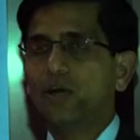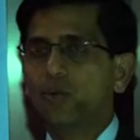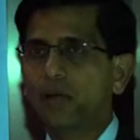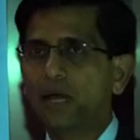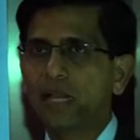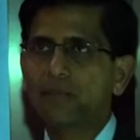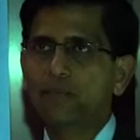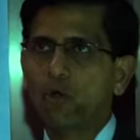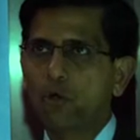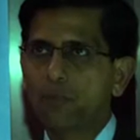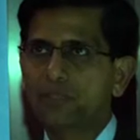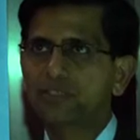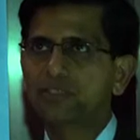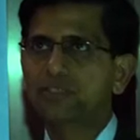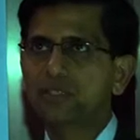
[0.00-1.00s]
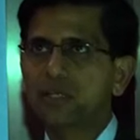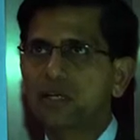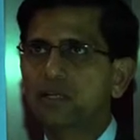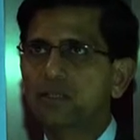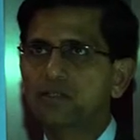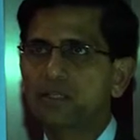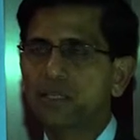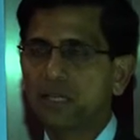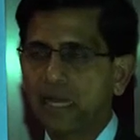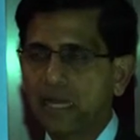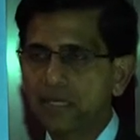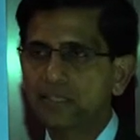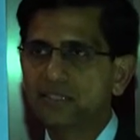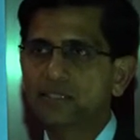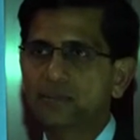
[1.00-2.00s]
Well, I'm always
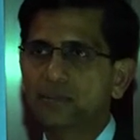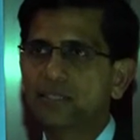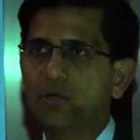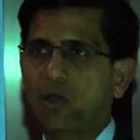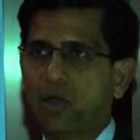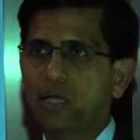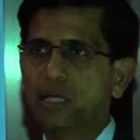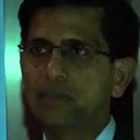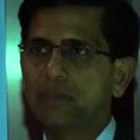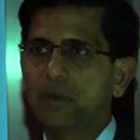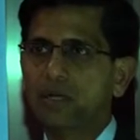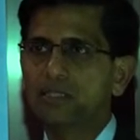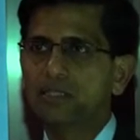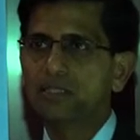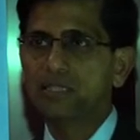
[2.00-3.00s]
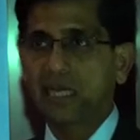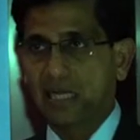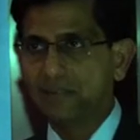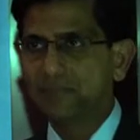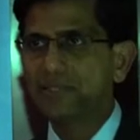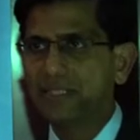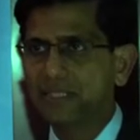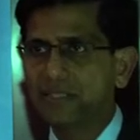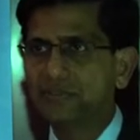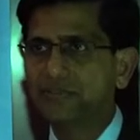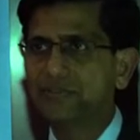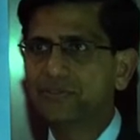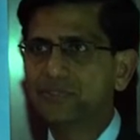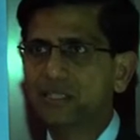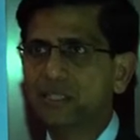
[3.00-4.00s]
delighted to be talking about
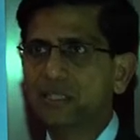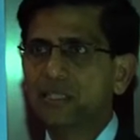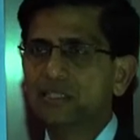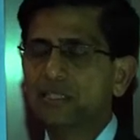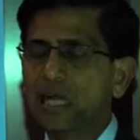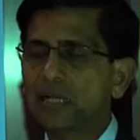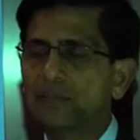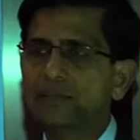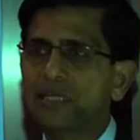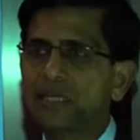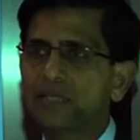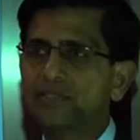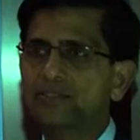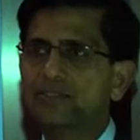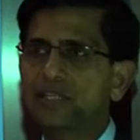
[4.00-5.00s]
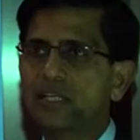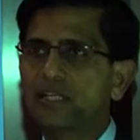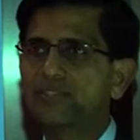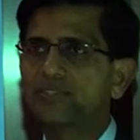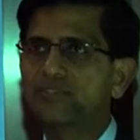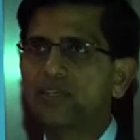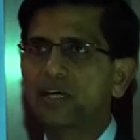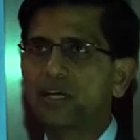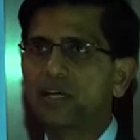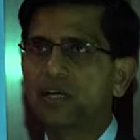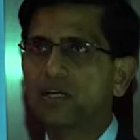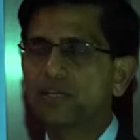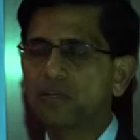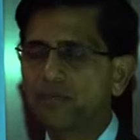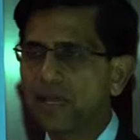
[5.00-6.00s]
diabetes. Diabetes is a
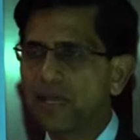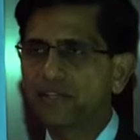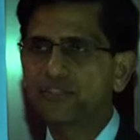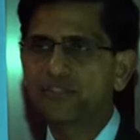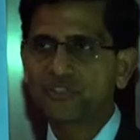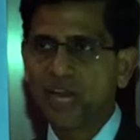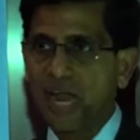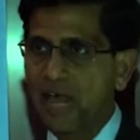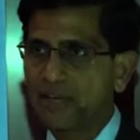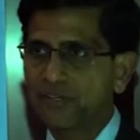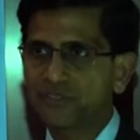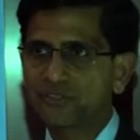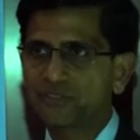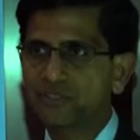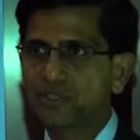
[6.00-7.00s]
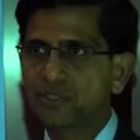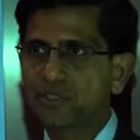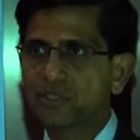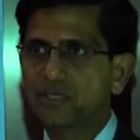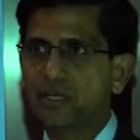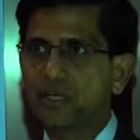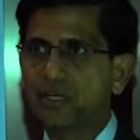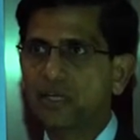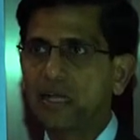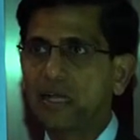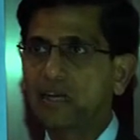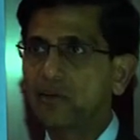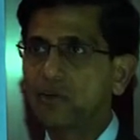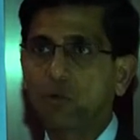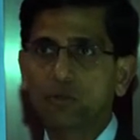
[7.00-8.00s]
tremendous challenge
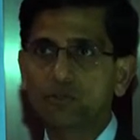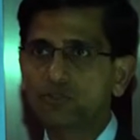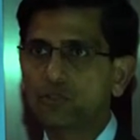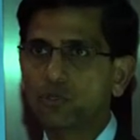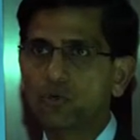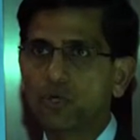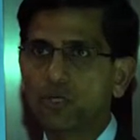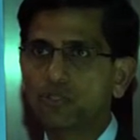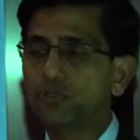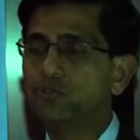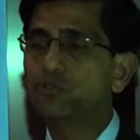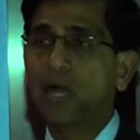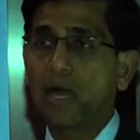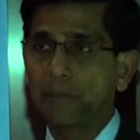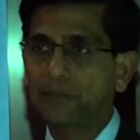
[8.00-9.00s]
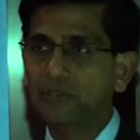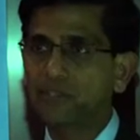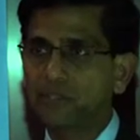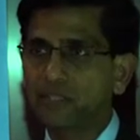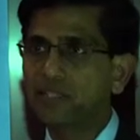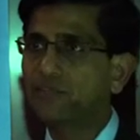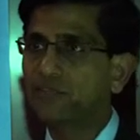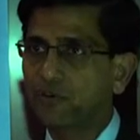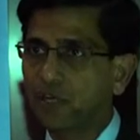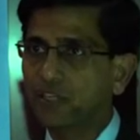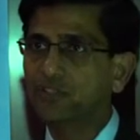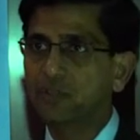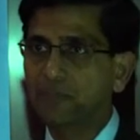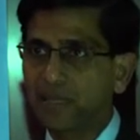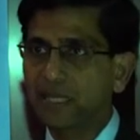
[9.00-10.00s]
and also a huge opportunity for
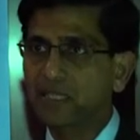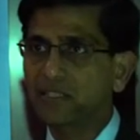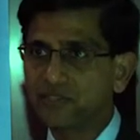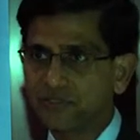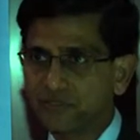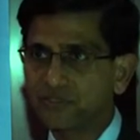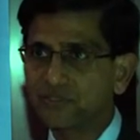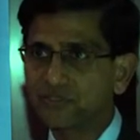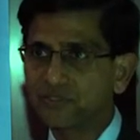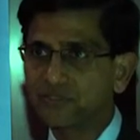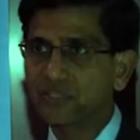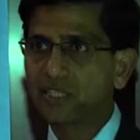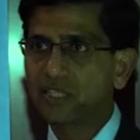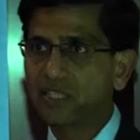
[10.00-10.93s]
us to make a difference.